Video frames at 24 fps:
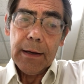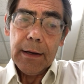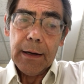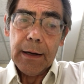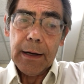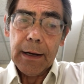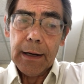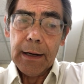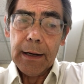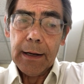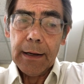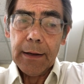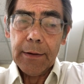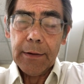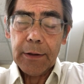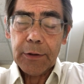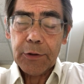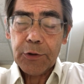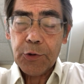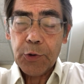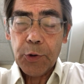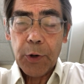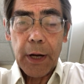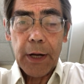the
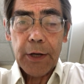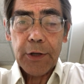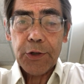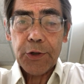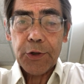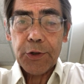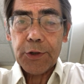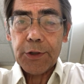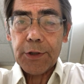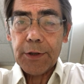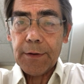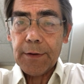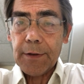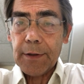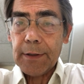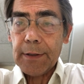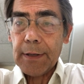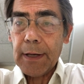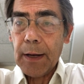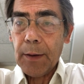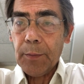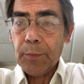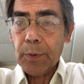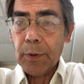treasures of the
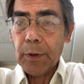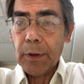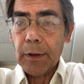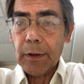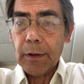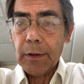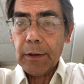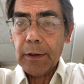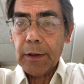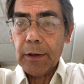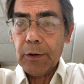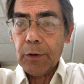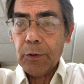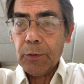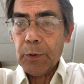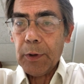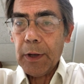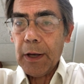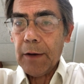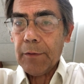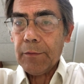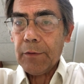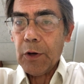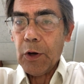temple, you know,
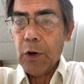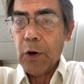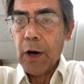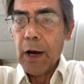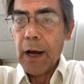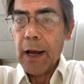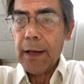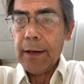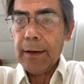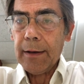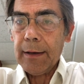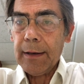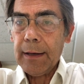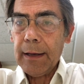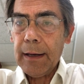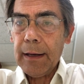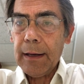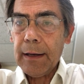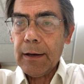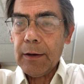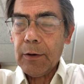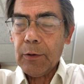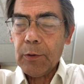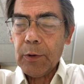we have no
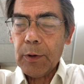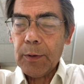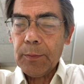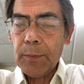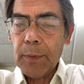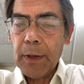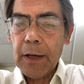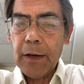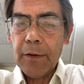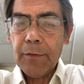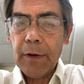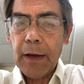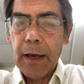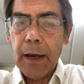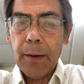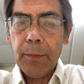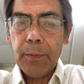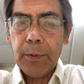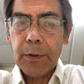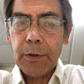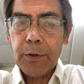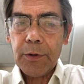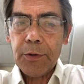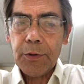idea what may have
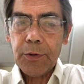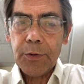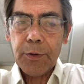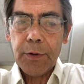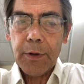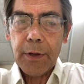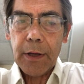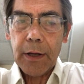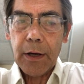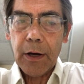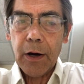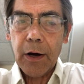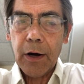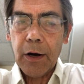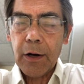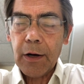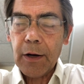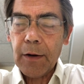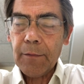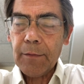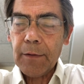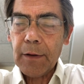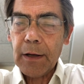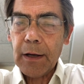happened to the
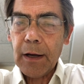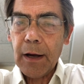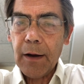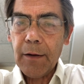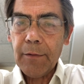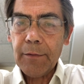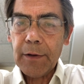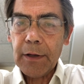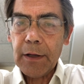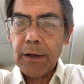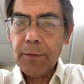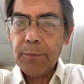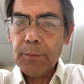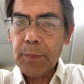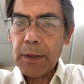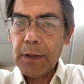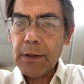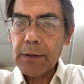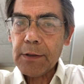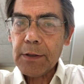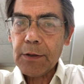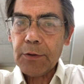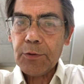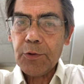Ark of the Covenant
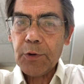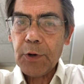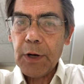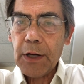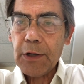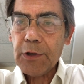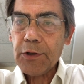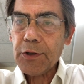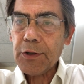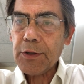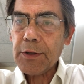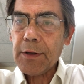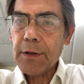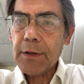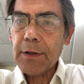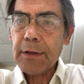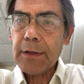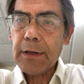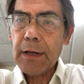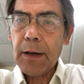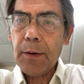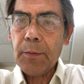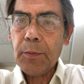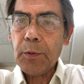because the treasures of the
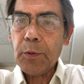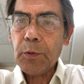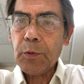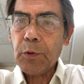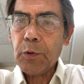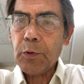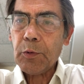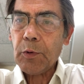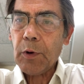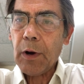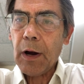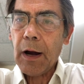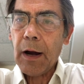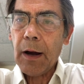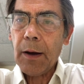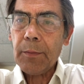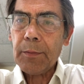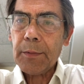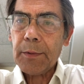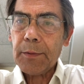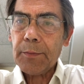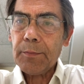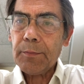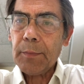temple were
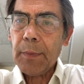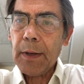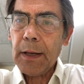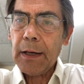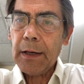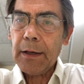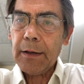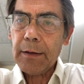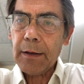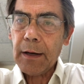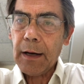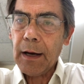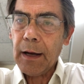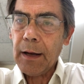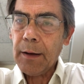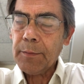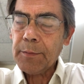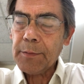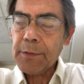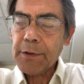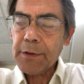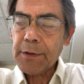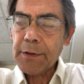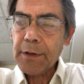robbed many
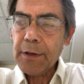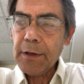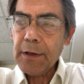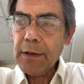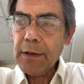times